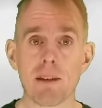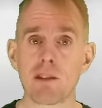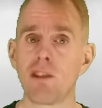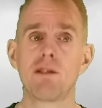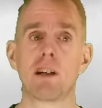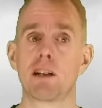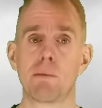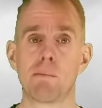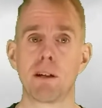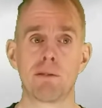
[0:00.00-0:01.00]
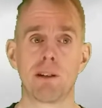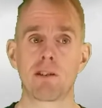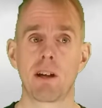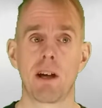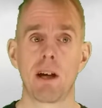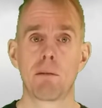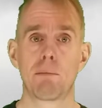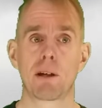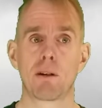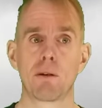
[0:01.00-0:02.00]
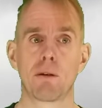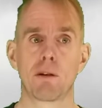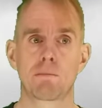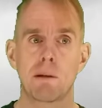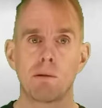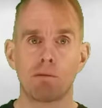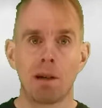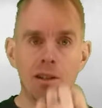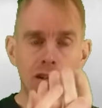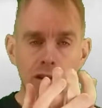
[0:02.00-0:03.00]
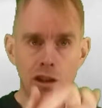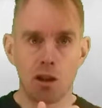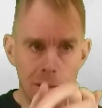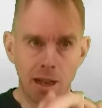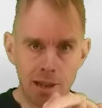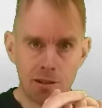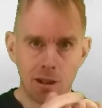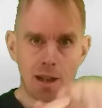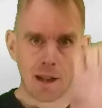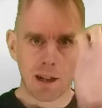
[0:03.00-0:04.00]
This isn't going to be perfect, because bubbles might just accumulate